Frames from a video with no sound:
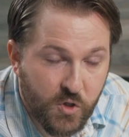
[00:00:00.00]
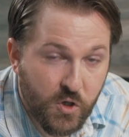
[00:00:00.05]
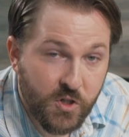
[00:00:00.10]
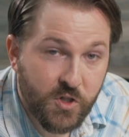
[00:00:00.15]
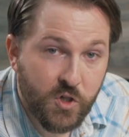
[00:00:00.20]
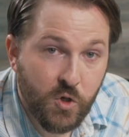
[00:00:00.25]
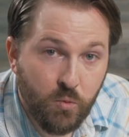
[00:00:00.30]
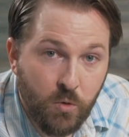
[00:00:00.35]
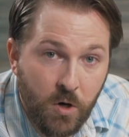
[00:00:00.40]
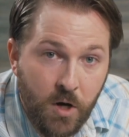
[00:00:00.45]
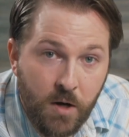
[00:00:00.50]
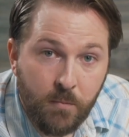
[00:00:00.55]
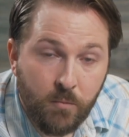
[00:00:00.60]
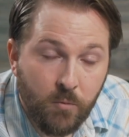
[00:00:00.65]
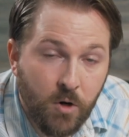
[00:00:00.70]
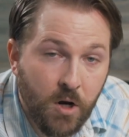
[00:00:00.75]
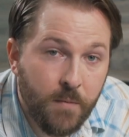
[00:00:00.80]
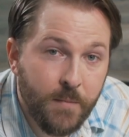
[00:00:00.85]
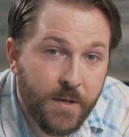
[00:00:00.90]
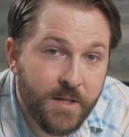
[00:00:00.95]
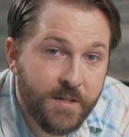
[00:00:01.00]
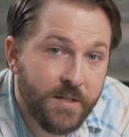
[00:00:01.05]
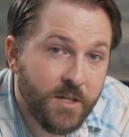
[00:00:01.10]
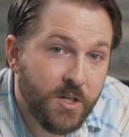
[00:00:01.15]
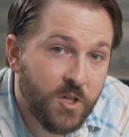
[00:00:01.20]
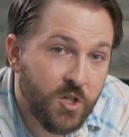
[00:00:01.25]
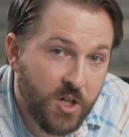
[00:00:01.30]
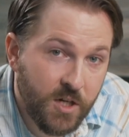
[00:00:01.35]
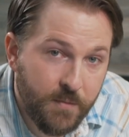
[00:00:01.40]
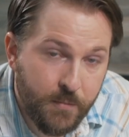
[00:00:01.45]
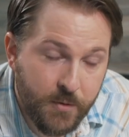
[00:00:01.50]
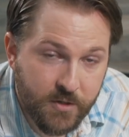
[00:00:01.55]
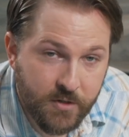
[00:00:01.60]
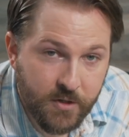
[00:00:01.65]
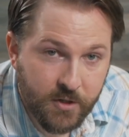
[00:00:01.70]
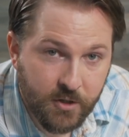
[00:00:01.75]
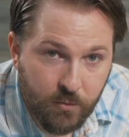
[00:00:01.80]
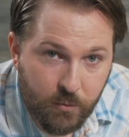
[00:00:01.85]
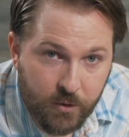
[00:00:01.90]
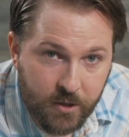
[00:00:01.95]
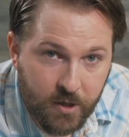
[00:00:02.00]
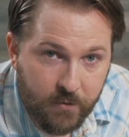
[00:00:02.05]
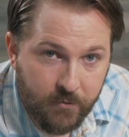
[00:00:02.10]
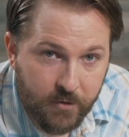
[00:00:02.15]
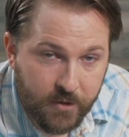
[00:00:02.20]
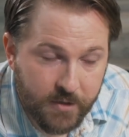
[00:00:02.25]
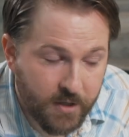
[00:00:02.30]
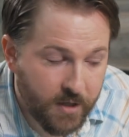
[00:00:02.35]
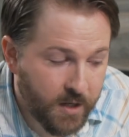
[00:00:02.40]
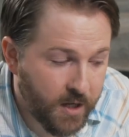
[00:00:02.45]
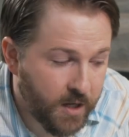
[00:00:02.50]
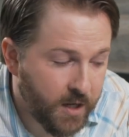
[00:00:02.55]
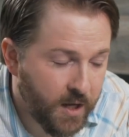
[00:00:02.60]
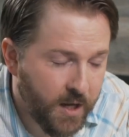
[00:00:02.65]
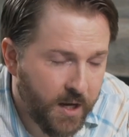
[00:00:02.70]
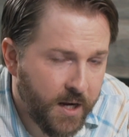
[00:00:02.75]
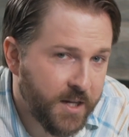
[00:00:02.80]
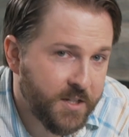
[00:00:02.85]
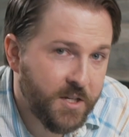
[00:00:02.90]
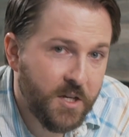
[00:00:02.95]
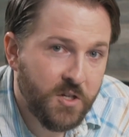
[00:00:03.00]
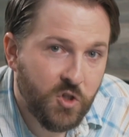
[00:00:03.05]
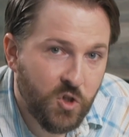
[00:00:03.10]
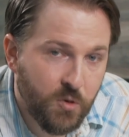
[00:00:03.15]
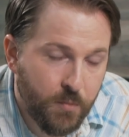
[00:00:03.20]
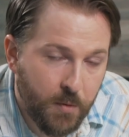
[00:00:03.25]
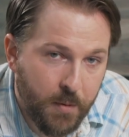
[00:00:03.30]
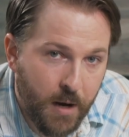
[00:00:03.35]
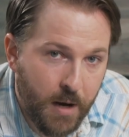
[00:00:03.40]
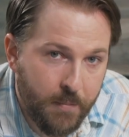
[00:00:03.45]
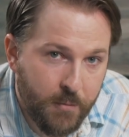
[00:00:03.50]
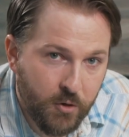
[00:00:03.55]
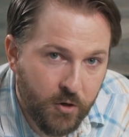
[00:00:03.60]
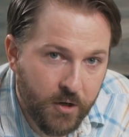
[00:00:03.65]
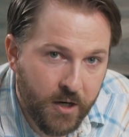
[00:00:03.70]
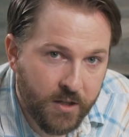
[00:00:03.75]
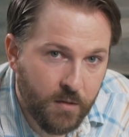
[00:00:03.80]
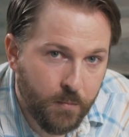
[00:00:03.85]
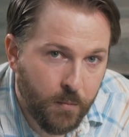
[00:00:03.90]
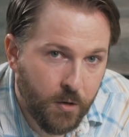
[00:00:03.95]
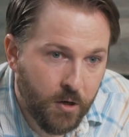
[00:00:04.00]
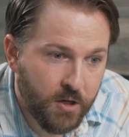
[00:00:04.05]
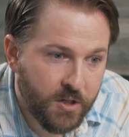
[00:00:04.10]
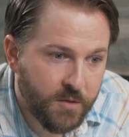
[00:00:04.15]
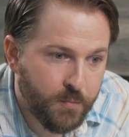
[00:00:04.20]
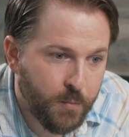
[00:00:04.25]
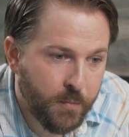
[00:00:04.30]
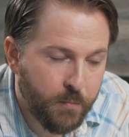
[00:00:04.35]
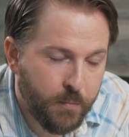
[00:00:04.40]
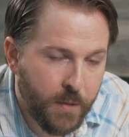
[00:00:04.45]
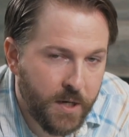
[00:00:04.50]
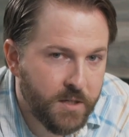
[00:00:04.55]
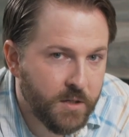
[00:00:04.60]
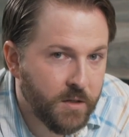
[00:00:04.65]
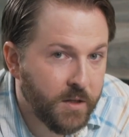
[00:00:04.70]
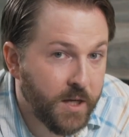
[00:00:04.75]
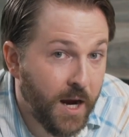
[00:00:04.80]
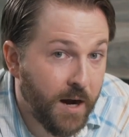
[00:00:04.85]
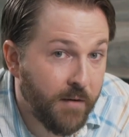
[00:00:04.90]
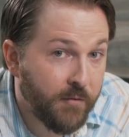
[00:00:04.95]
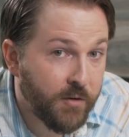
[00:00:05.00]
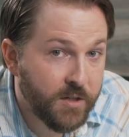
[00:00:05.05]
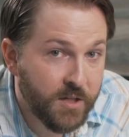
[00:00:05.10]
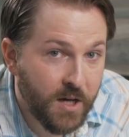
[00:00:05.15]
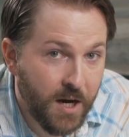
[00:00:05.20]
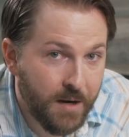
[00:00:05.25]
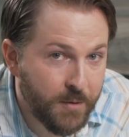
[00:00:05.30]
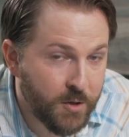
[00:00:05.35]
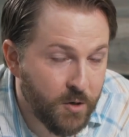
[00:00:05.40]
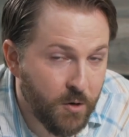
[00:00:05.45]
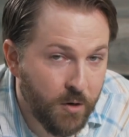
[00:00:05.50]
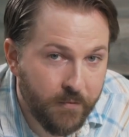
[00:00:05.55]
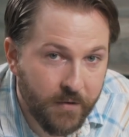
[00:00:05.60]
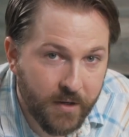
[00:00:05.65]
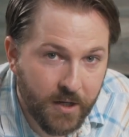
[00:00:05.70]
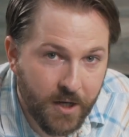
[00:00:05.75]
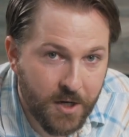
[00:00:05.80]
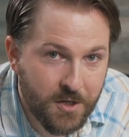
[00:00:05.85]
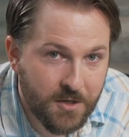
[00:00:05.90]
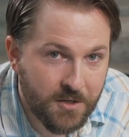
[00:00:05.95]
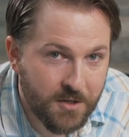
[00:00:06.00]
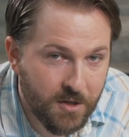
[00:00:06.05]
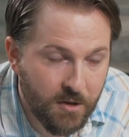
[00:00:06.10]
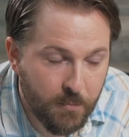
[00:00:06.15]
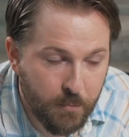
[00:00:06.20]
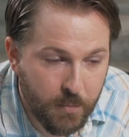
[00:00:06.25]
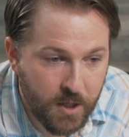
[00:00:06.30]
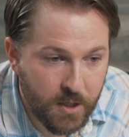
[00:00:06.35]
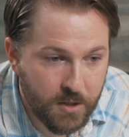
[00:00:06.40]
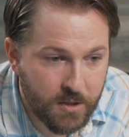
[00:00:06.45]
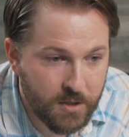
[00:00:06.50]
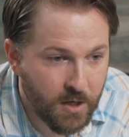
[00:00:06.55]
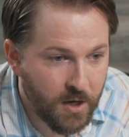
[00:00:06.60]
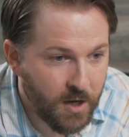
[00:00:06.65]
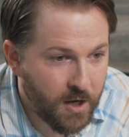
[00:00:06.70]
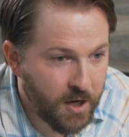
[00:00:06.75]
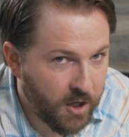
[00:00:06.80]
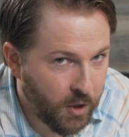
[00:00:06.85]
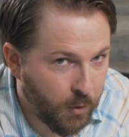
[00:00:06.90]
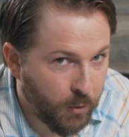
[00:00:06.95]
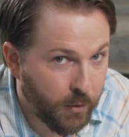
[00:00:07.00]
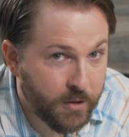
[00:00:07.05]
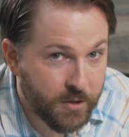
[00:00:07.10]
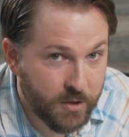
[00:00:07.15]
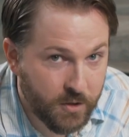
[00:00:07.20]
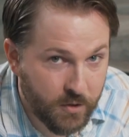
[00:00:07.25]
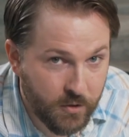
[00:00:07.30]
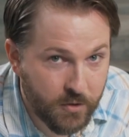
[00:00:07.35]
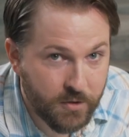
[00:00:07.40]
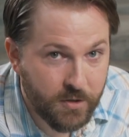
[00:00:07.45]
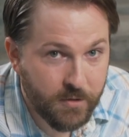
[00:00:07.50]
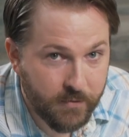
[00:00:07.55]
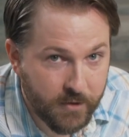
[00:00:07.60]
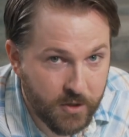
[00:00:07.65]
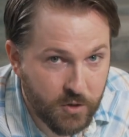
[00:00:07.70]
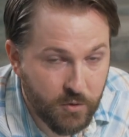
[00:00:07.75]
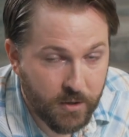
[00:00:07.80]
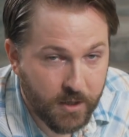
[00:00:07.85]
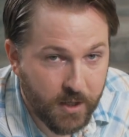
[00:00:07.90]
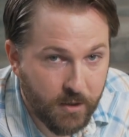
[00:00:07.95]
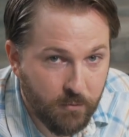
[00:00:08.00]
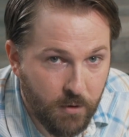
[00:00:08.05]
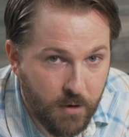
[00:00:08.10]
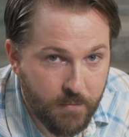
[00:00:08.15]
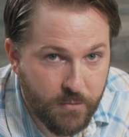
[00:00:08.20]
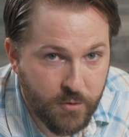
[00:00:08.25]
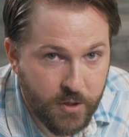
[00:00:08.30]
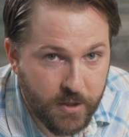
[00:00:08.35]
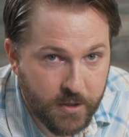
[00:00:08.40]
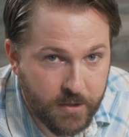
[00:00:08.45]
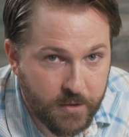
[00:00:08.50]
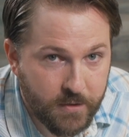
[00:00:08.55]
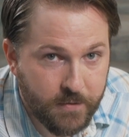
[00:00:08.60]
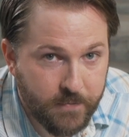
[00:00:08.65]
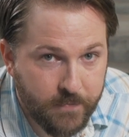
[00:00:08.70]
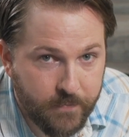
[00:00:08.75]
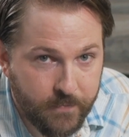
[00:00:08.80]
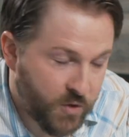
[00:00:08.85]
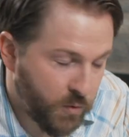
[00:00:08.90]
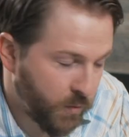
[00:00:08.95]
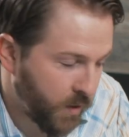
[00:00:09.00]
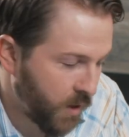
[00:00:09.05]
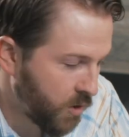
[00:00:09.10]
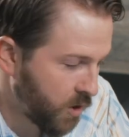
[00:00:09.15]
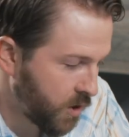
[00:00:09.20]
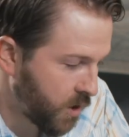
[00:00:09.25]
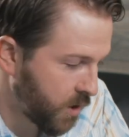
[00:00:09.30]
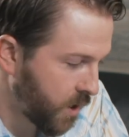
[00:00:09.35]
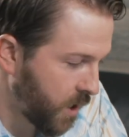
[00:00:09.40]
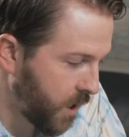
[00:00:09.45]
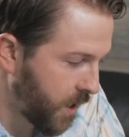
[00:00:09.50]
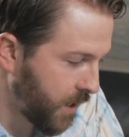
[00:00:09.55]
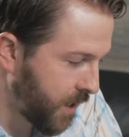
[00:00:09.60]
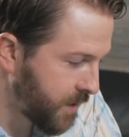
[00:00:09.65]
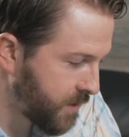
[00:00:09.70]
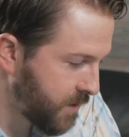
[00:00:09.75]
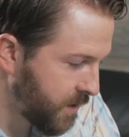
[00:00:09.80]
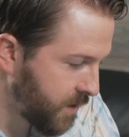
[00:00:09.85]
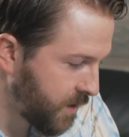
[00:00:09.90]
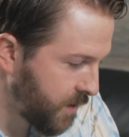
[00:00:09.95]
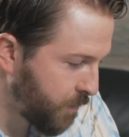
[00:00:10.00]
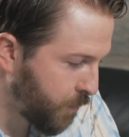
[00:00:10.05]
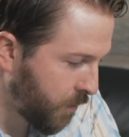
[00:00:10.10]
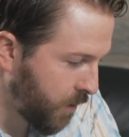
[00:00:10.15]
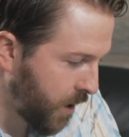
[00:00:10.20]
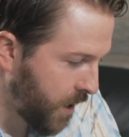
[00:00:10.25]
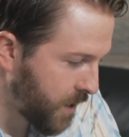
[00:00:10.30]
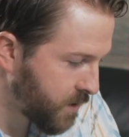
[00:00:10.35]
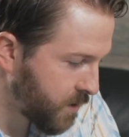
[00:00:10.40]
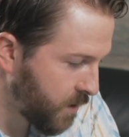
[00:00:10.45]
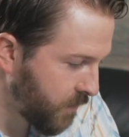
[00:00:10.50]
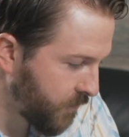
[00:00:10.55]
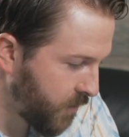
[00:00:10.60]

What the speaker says: So let's do rum. Rum is the cheapest liquor we're covering today. It's not super popular at the bars, but basically every time you go on vacation to the beach, you're exclusively drinking rum drinks. So when I look online, I see the price